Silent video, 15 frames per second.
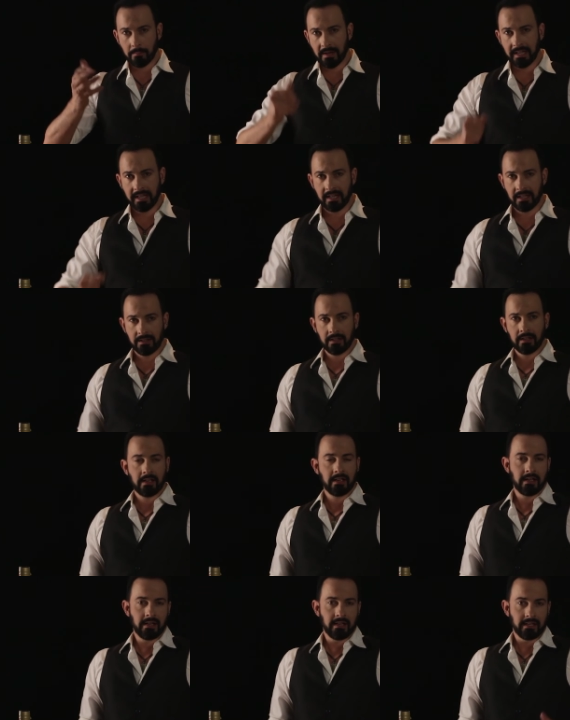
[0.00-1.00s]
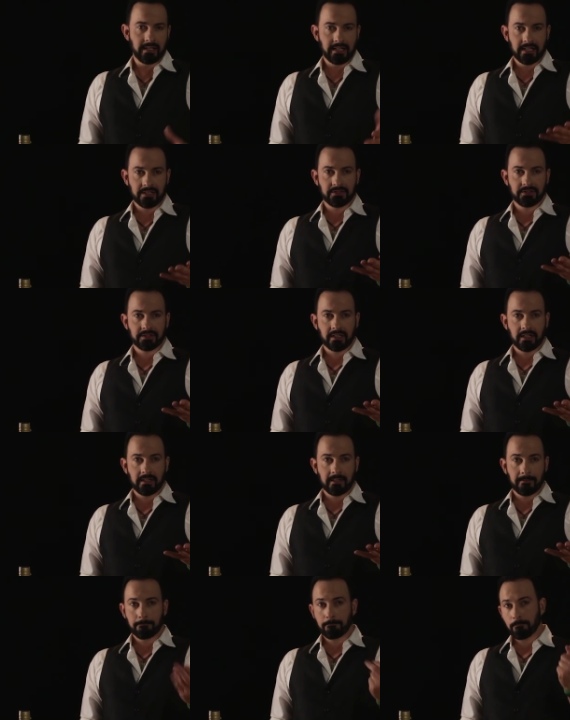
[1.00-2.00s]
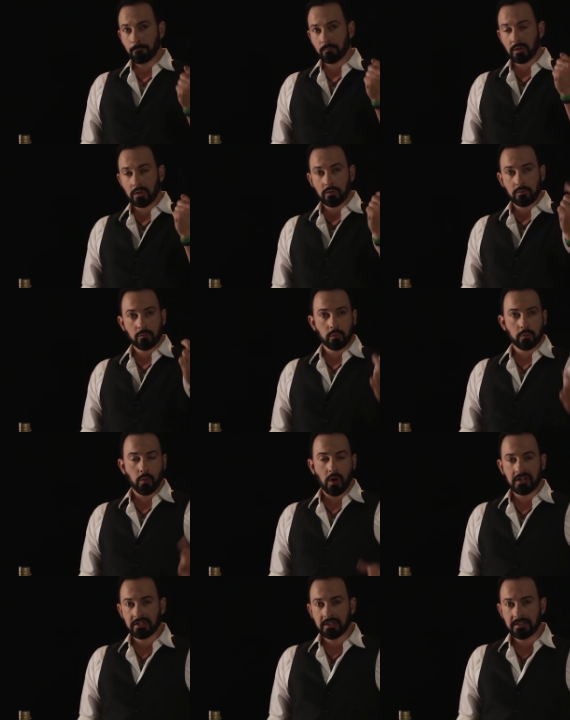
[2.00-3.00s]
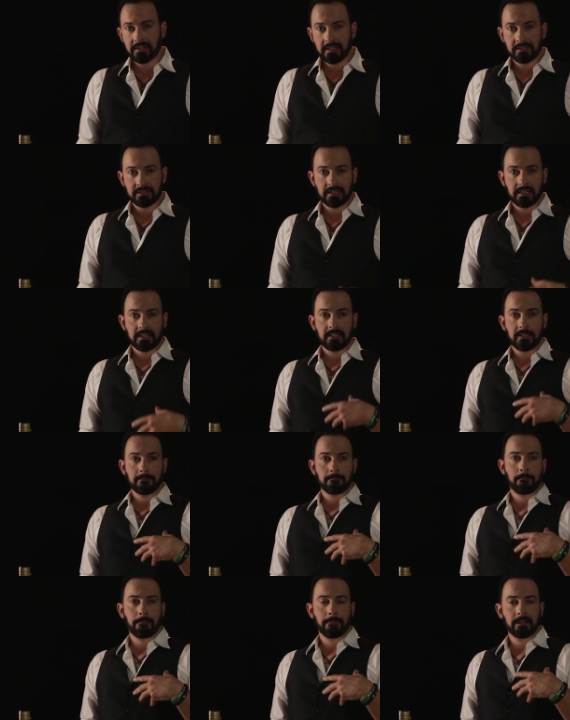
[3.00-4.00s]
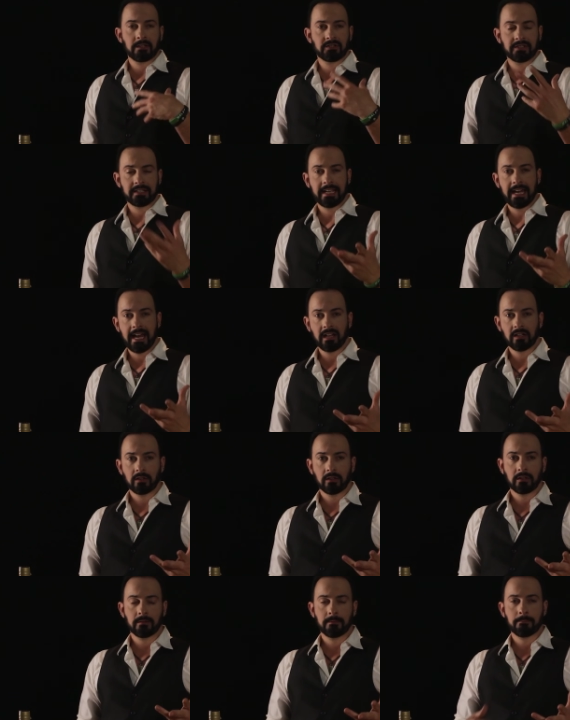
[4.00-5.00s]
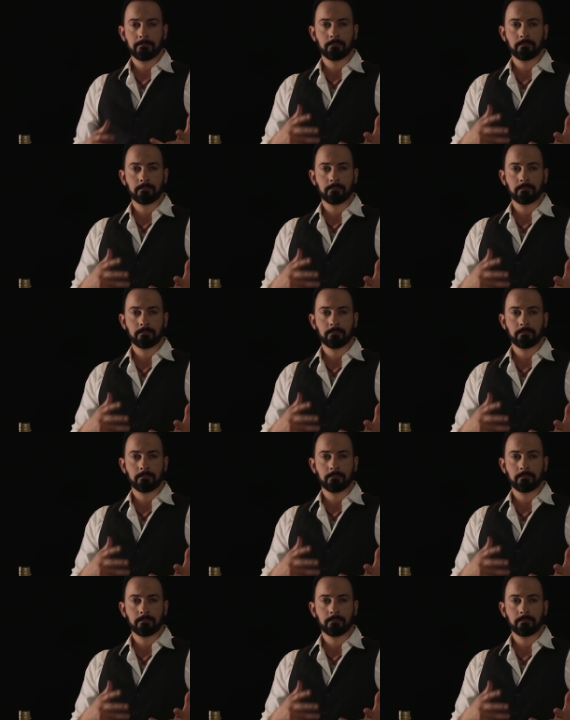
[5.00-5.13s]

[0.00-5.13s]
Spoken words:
of my head, it's Washington, D.C., Seattle,